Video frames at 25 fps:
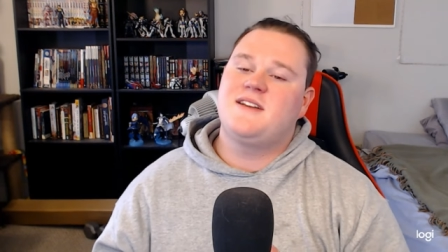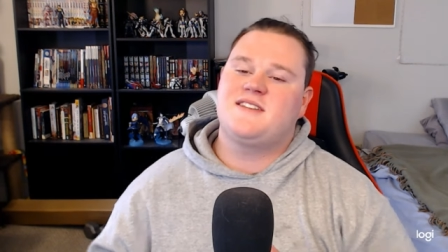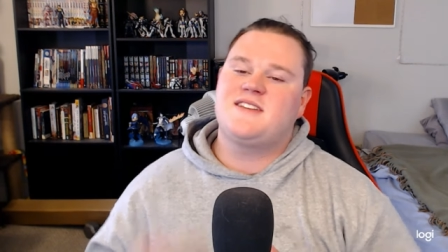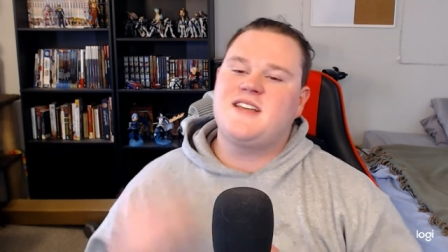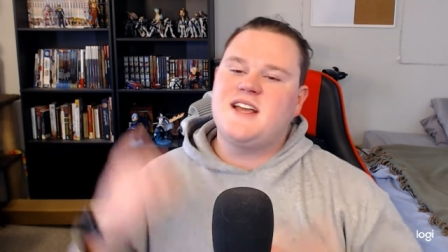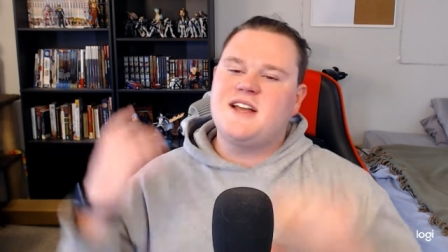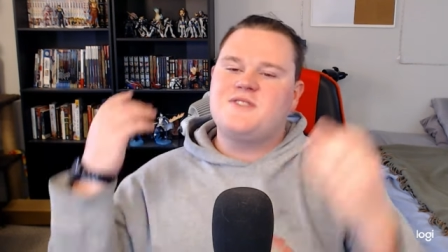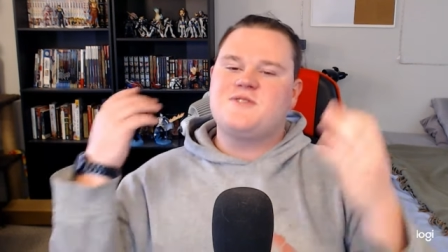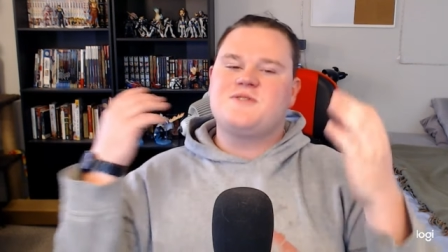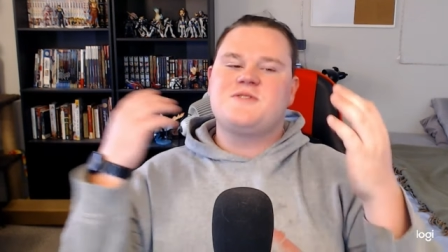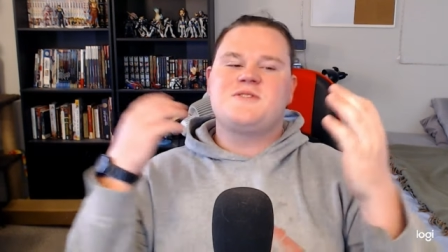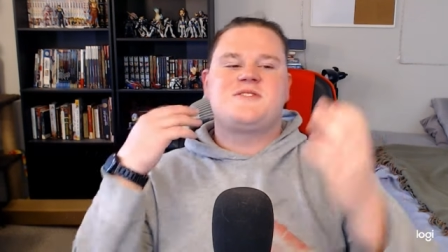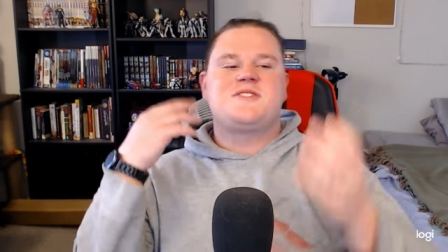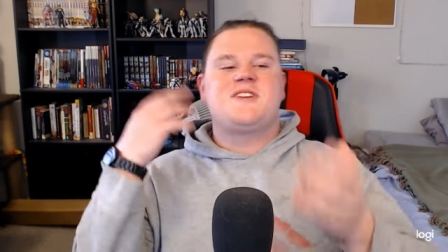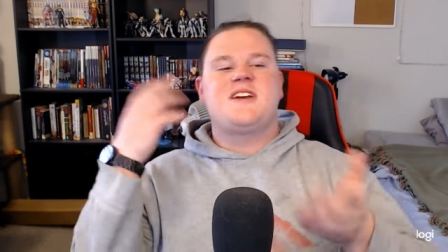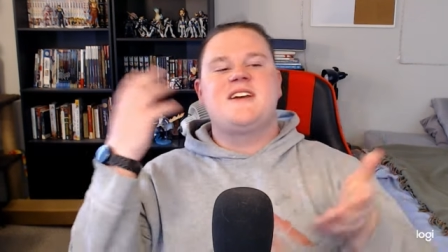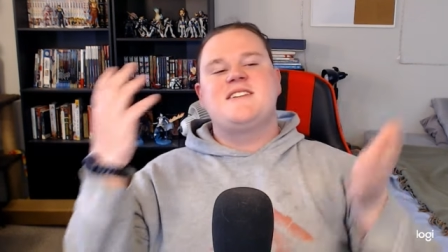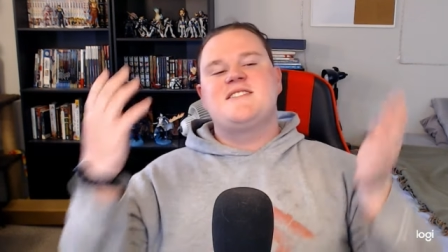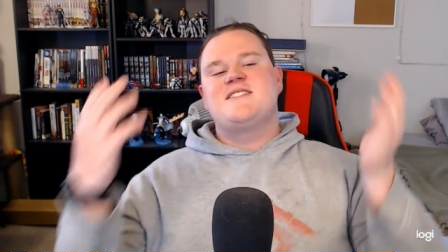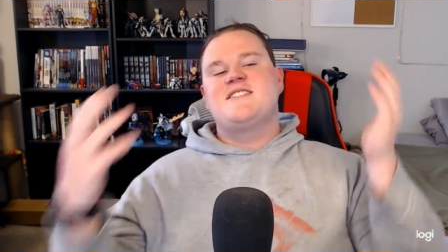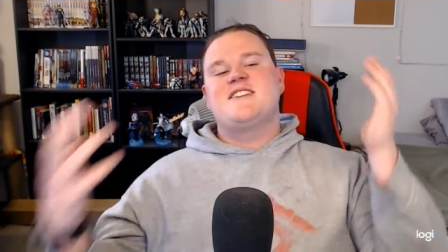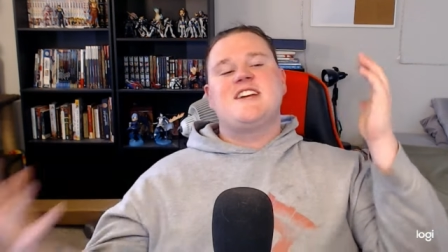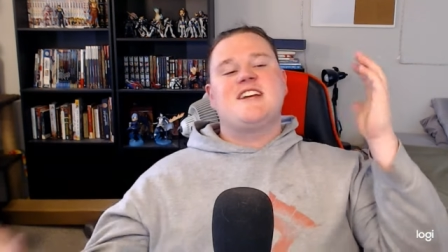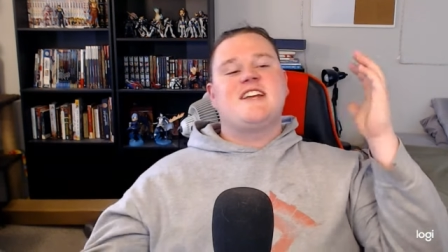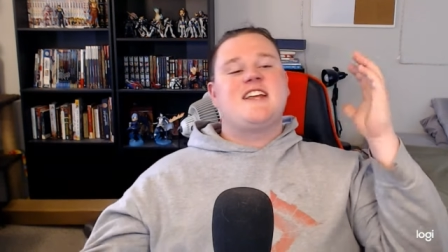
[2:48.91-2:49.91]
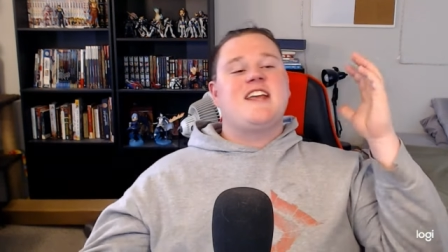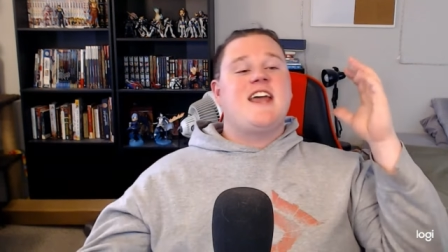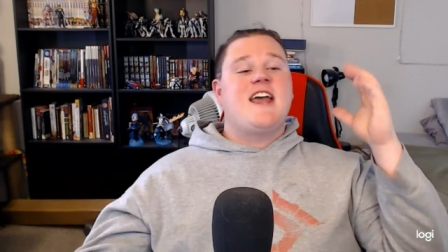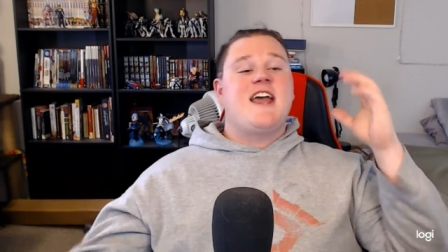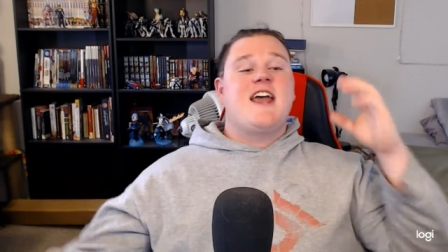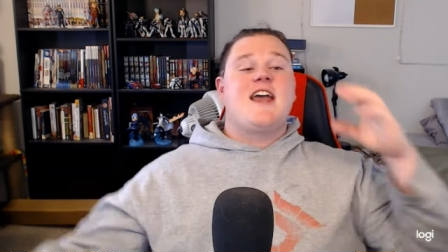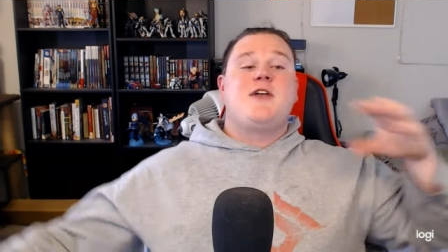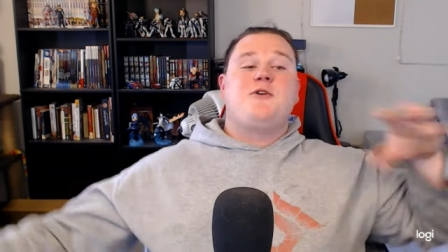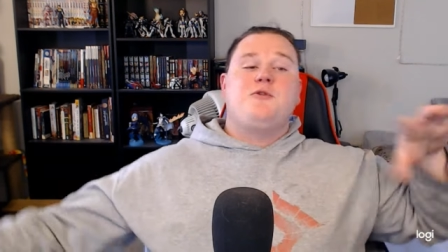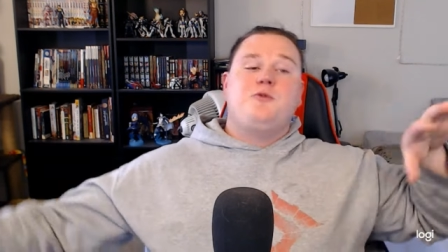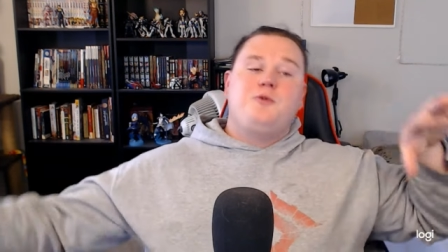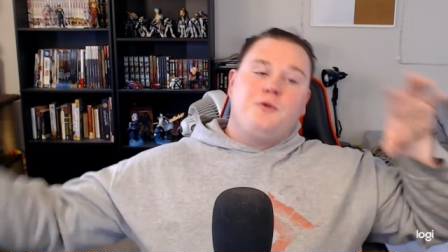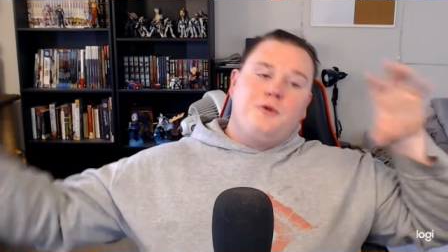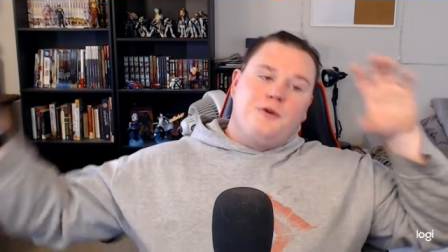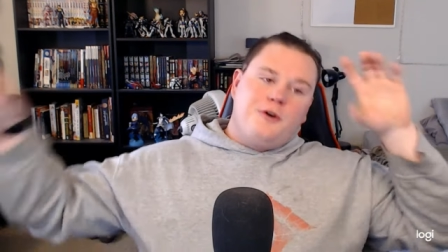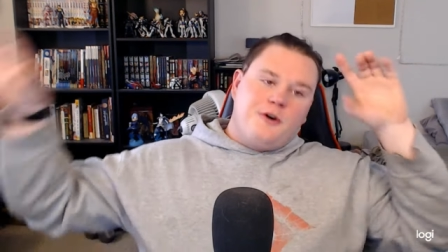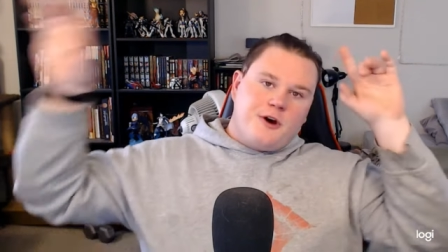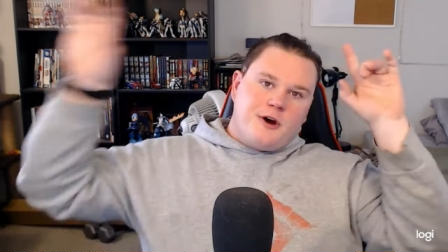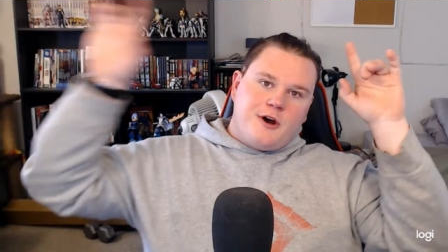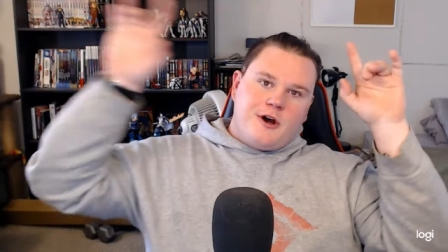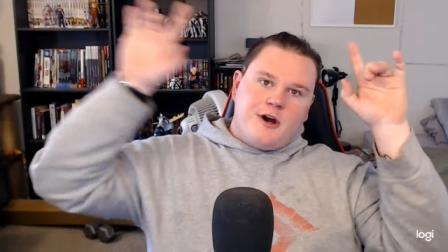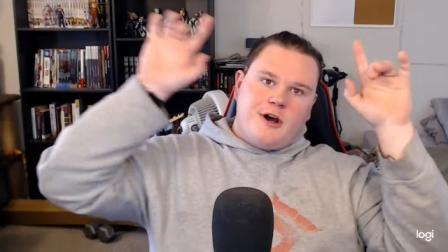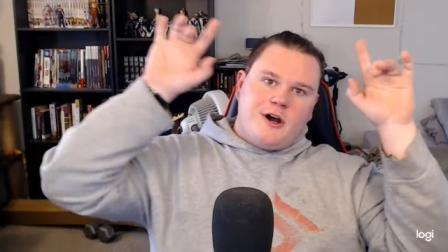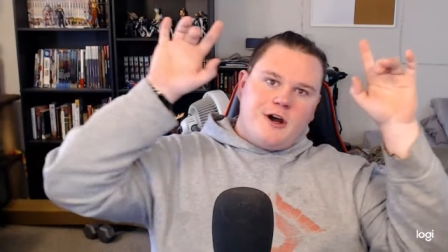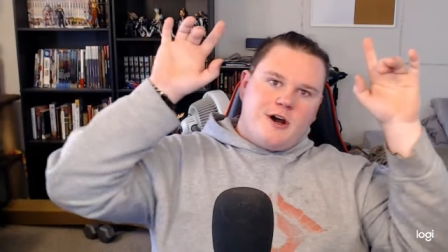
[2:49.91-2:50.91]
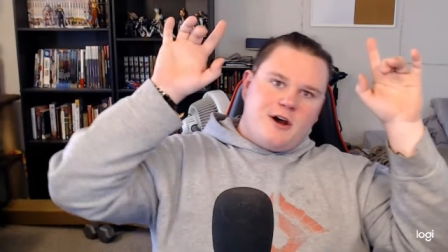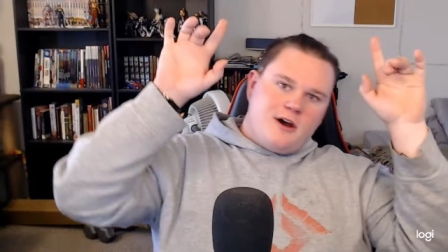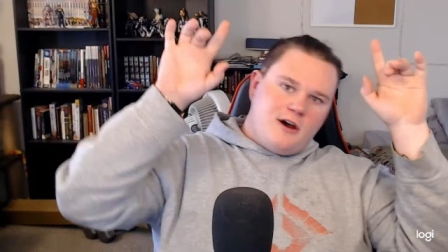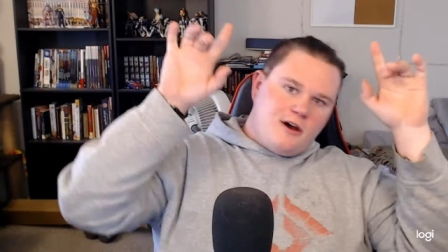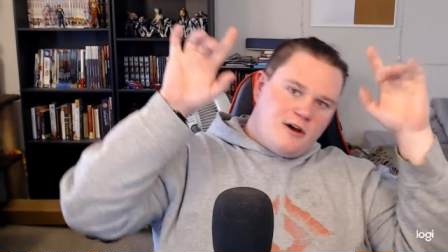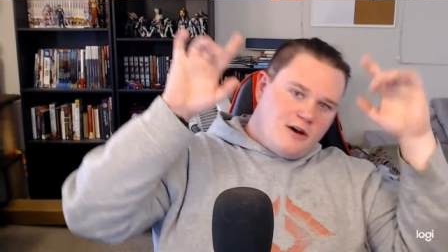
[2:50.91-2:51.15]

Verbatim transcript: schedule is changing again. Woo!